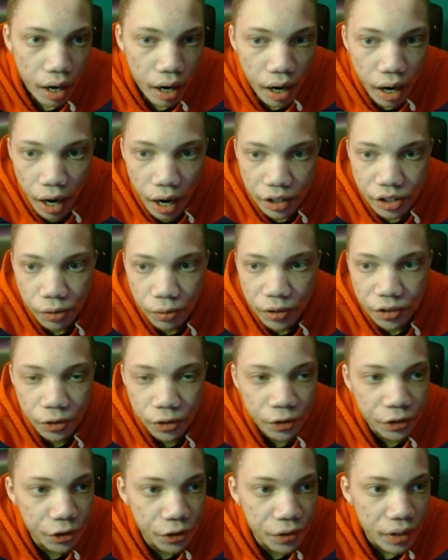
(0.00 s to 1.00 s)
Alright, so what it's
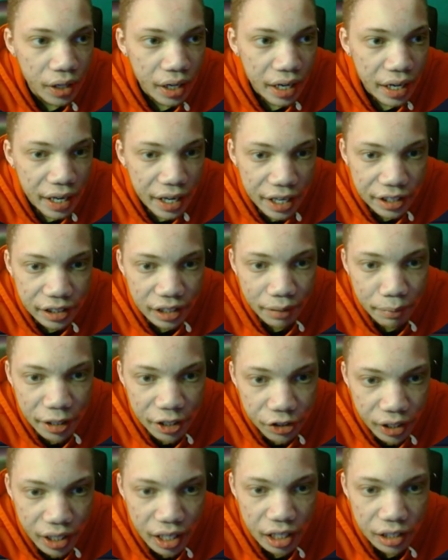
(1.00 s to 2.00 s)
gonna do is give me
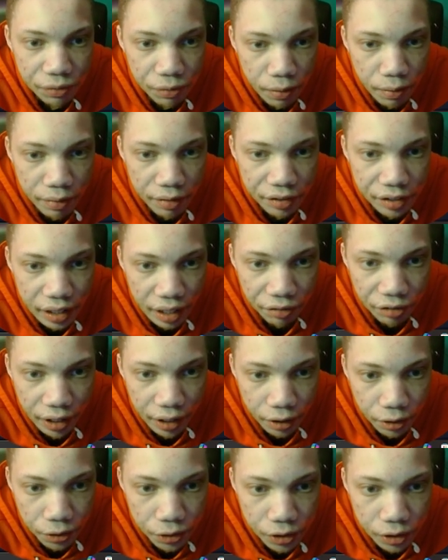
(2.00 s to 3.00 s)
transformative safe
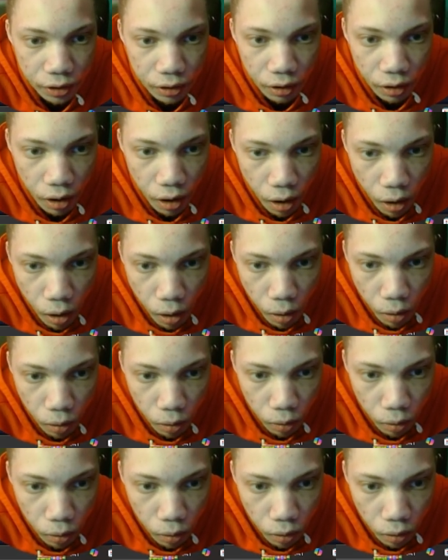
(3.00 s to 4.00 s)
angles.
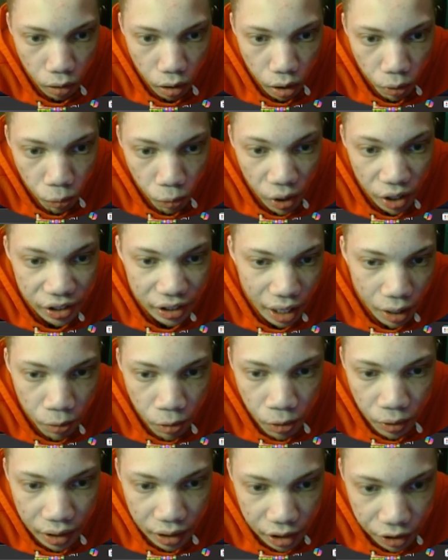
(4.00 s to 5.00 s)
Ones that
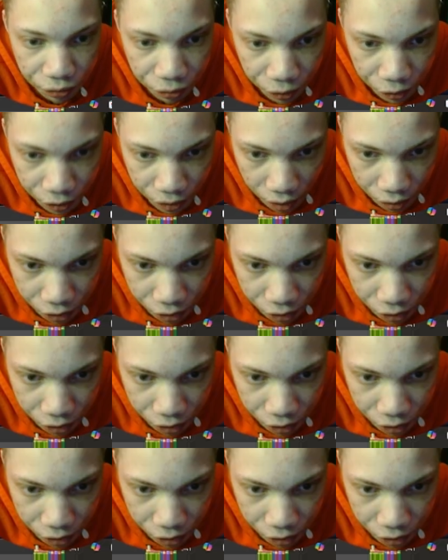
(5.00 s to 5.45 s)
won't get us view gel.